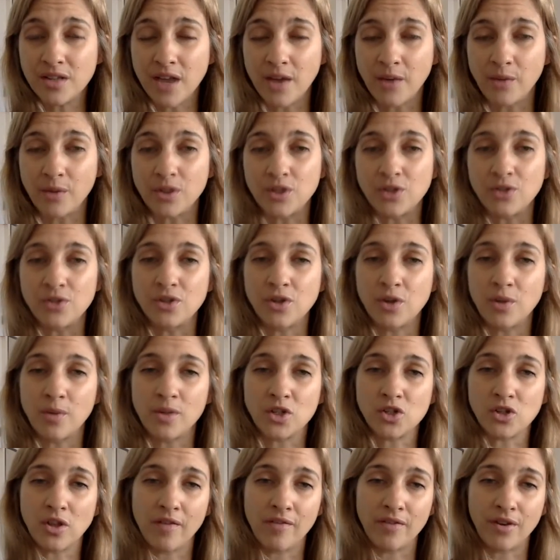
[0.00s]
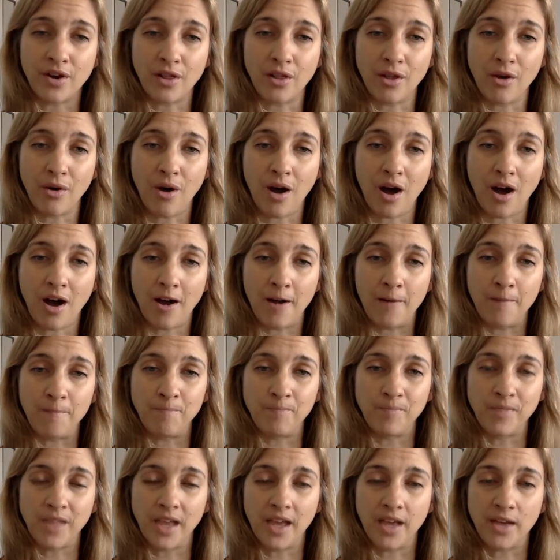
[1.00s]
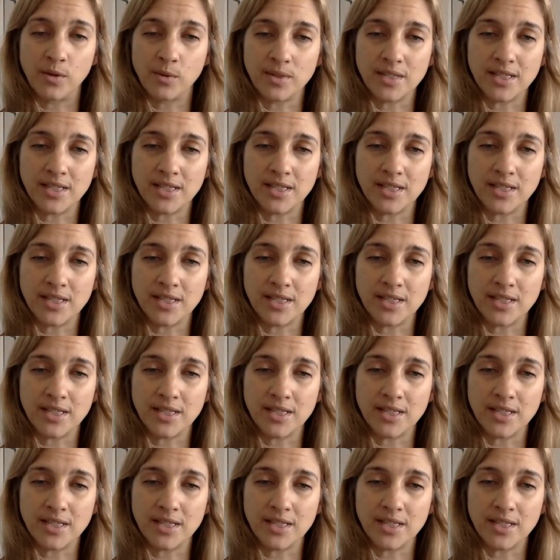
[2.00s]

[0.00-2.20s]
I wish you so much love and aloha, and we'll